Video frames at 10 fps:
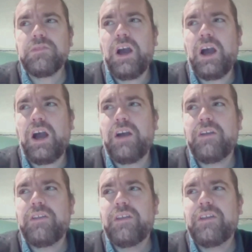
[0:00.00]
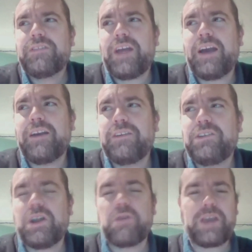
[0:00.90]
that
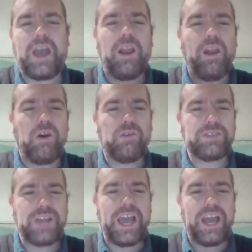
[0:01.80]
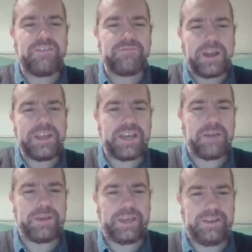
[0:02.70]
you don't get a long tail of money
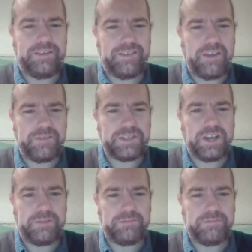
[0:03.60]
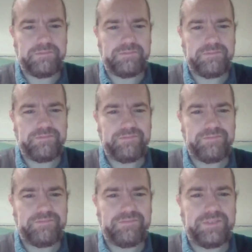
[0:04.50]
coming in over time.
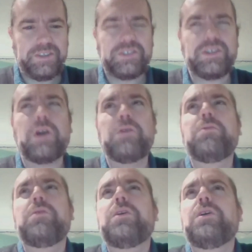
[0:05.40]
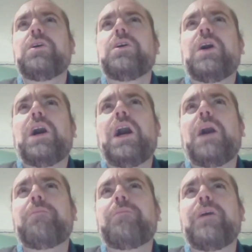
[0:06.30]
So
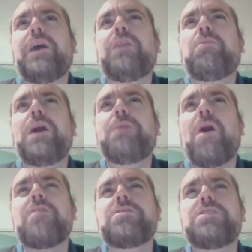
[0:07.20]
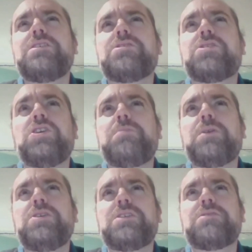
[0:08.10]
in a way, piracy is good
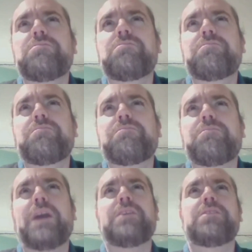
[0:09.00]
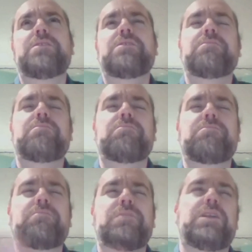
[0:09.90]
because it's made us,
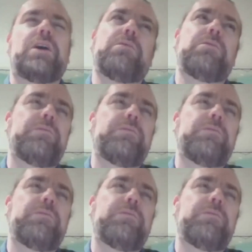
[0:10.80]
you know,